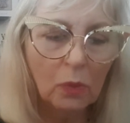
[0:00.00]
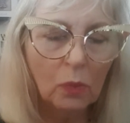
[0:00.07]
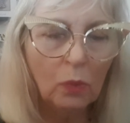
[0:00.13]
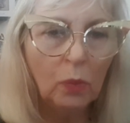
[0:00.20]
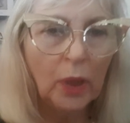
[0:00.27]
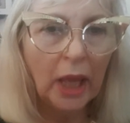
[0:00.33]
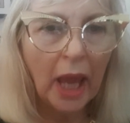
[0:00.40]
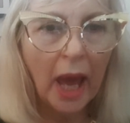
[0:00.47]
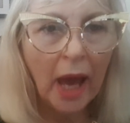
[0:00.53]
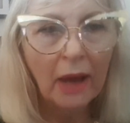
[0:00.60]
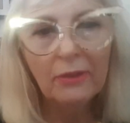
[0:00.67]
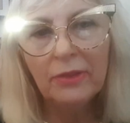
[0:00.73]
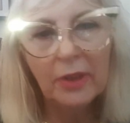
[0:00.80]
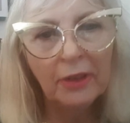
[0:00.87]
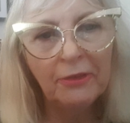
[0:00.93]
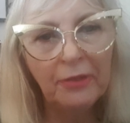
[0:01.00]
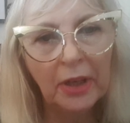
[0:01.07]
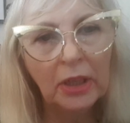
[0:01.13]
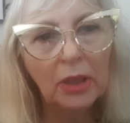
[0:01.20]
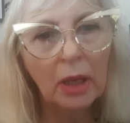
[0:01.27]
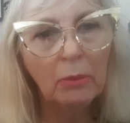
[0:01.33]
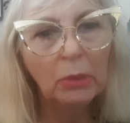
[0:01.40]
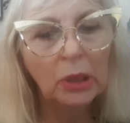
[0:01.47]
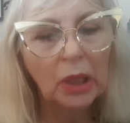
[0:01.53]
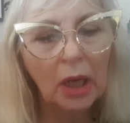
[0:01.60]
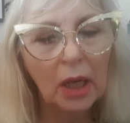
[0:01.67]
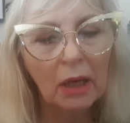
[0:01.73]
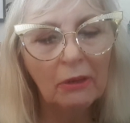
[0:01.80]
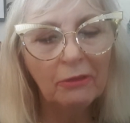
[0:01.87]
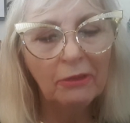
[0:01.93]
we have a fair number
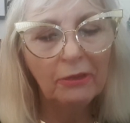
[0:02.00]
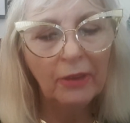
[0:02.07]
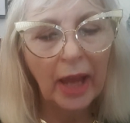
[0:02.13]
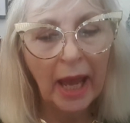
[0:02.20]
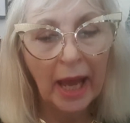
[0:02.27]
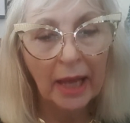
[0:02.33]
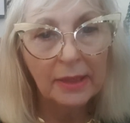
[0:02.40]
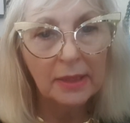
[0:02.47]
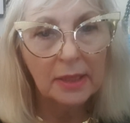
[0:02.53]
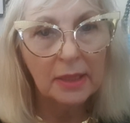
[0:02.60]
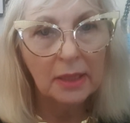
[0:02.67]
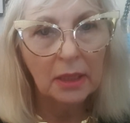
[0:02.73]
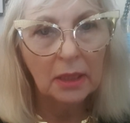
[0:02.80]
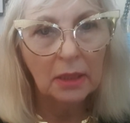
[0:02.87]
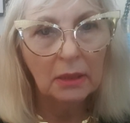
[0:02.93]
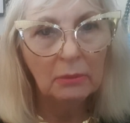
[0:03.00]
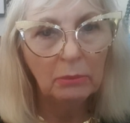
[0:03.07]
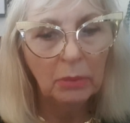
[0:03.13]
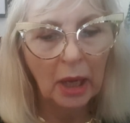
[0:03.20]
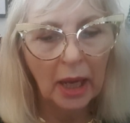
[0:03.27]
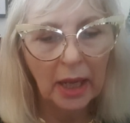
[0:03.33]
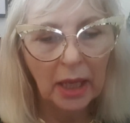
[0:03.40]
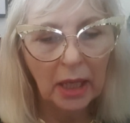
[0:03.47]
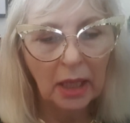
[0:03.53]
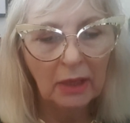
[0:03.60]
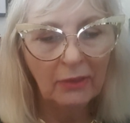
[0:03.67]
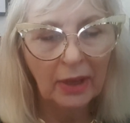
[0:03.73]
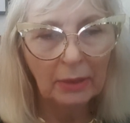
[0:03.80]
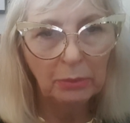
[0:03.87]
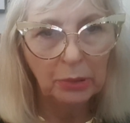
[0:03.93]
of hats by
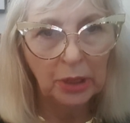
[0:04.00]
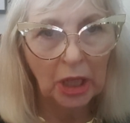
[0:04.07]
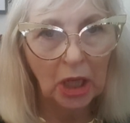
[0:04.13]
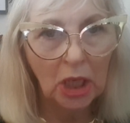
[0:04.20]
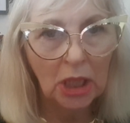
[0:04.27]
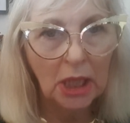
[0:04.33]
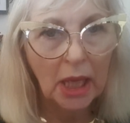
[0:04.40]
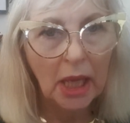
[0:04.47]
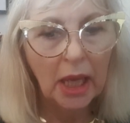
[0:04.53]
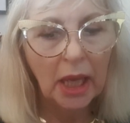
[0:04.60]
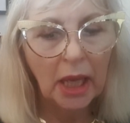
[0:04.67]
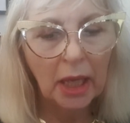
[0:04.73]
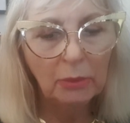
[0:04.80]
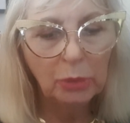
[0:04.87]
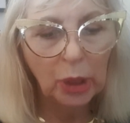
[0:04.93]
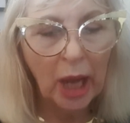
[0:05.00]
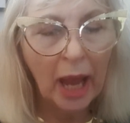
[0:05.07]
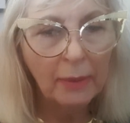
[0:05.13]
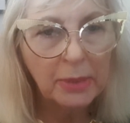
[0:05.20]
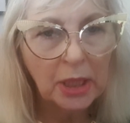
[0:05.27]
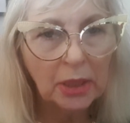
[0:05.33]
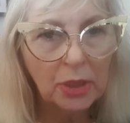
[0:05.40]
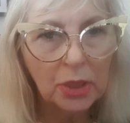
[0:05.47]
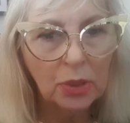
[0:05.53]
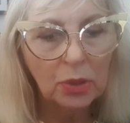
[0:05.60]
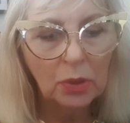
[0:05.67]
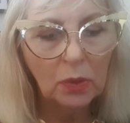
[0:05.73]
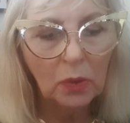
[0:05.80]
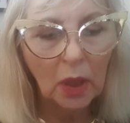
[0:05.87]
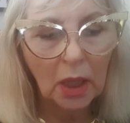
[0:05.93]
Yvette Briand, and perhaps I'll
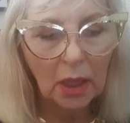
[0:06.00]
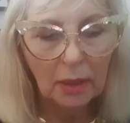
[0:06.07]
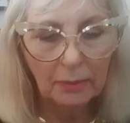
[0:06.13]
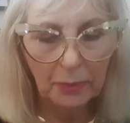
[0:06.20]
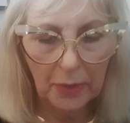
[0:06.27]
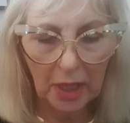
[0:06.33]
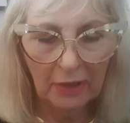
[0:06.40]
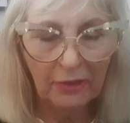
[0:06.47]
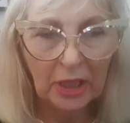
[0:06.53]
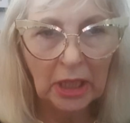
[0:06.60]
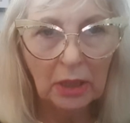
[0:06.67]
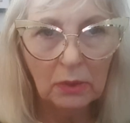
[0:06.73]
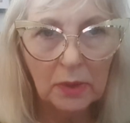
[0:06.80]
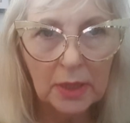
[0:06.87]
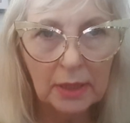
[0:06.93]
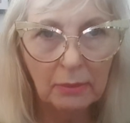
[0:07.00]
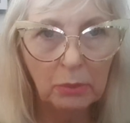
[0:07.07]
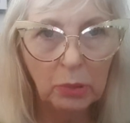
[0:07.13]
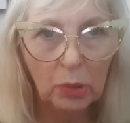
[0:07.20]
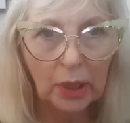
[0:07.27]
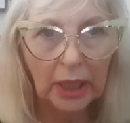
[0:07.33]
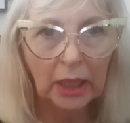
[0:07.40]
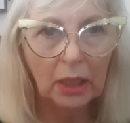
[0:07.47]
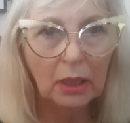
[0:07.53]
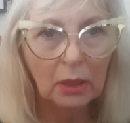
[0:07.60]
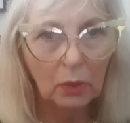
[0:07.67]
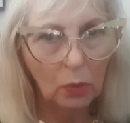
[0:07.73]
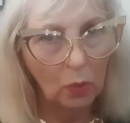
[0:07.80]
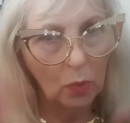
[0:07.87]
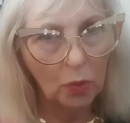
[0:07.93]
do a video some point
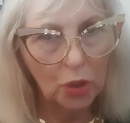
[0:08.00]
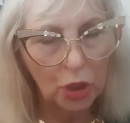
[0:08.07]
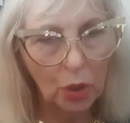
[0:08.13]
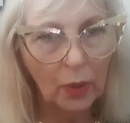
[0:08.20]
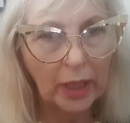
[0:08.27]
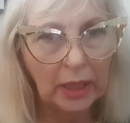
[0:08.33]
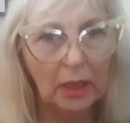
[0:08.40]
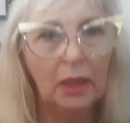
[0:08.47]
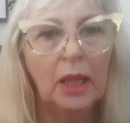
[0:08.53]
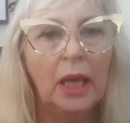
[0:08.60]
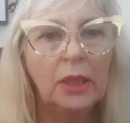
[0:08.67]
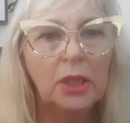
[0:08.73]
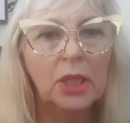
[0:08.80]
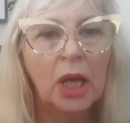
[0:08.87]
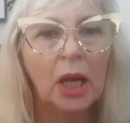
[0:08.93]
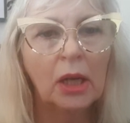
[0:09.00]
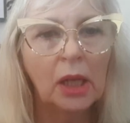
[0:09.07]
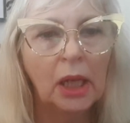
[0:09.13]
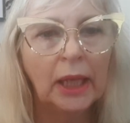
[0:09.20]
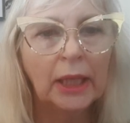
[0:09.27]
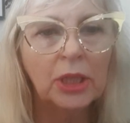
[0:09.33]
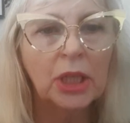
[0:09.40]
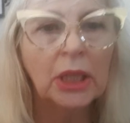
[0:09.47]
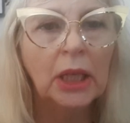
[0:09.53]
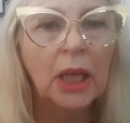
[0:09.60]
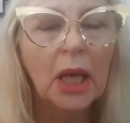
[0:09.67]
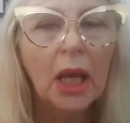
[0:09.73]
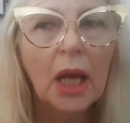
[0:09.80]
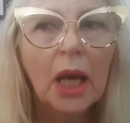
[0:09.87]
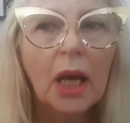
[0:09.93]
showing that entire collection.
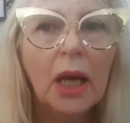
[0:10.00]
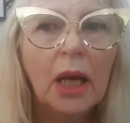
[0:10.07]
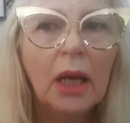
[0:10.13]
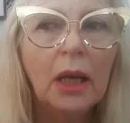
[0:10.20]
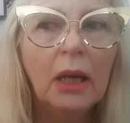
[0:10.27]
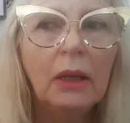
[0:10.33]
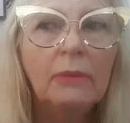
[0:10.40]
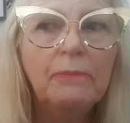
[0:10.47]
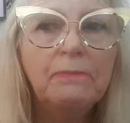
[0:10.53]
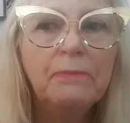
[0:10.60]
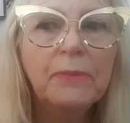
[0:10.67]
The